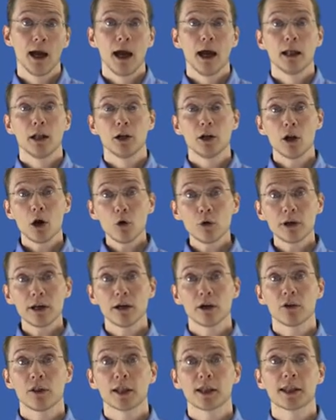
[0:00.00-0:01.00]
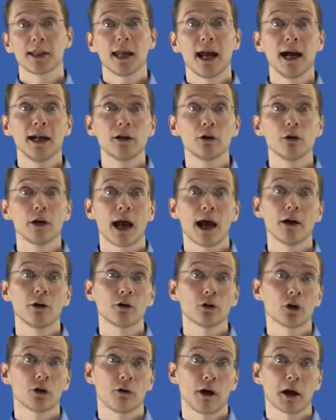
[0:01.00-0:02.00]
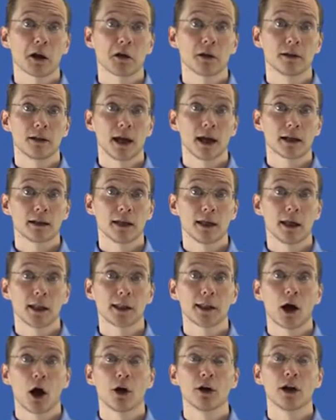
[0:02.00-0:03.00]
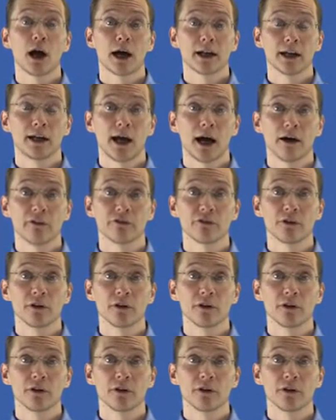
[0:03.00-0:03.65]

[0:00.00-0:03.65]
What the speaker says: Note here that standard error correction techniques are not enough,